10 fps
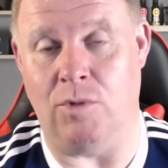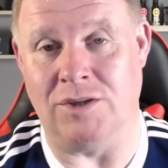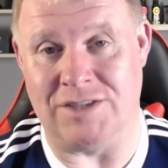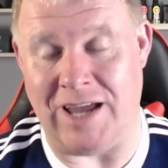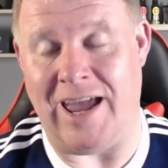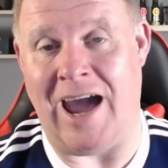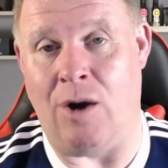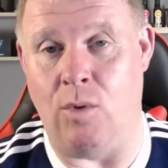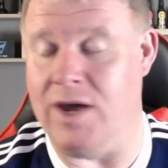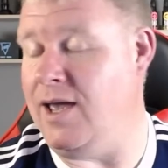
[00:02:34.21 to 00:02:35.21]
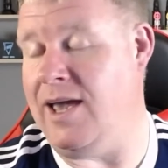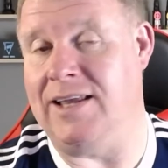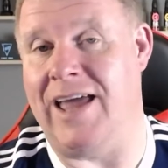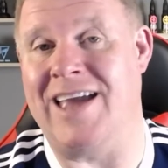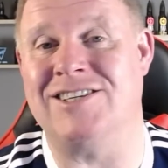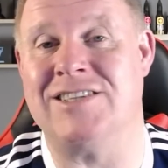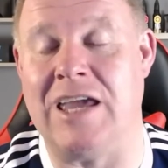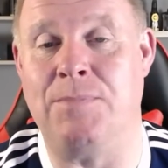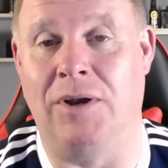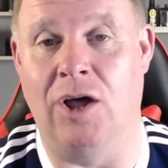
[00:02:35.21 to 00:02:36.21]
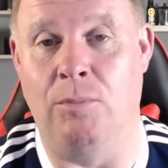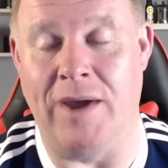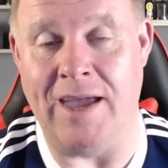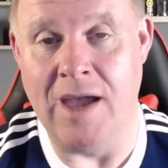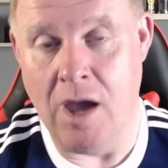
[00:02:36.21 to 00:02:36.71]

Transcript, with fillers: and sent it out, he let it steep a little bit.